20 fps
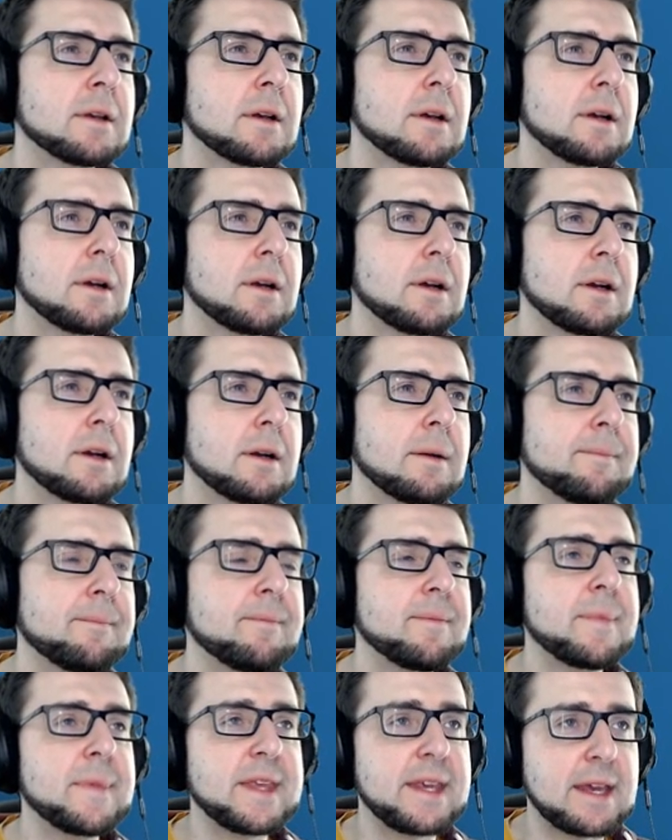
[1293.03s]

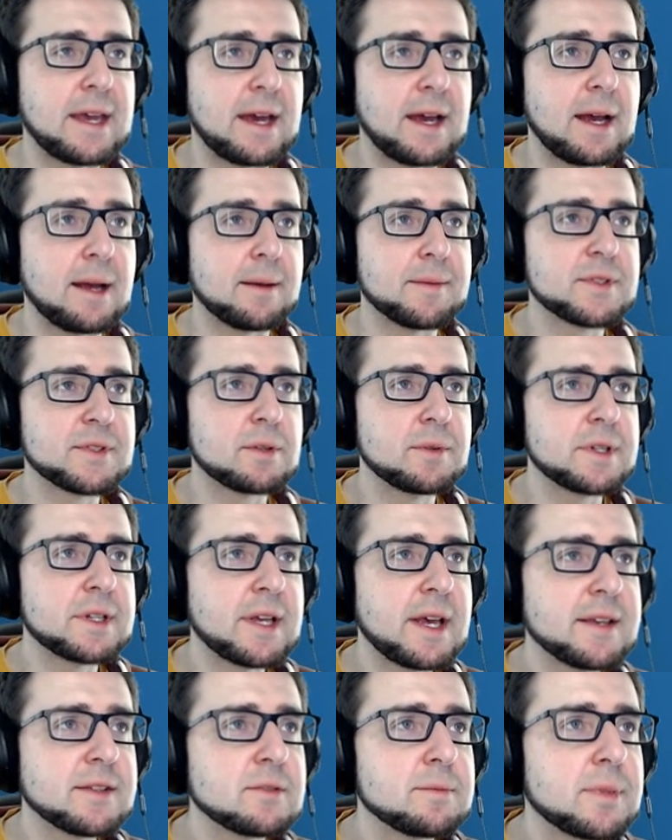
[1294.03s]
Um yeah, so it
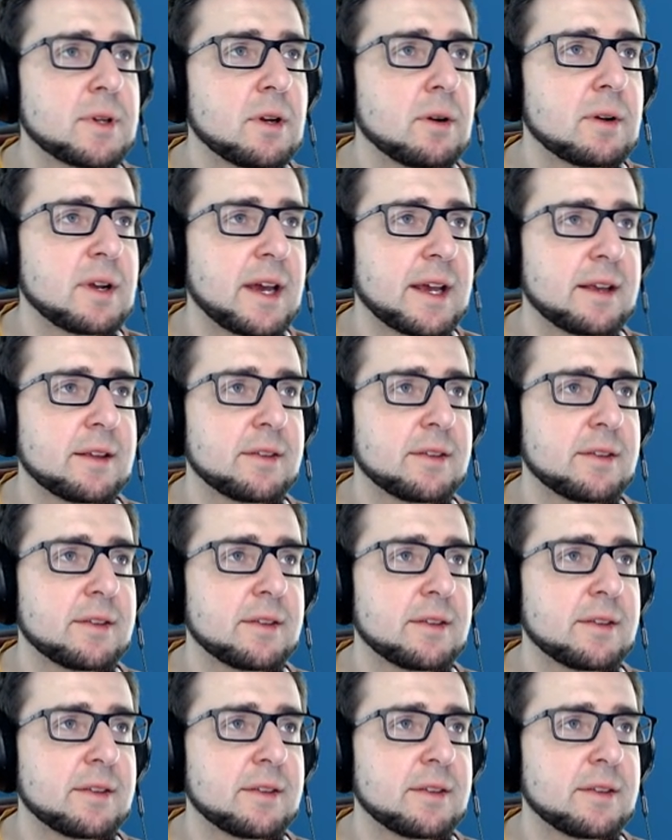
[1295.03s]
has to be go like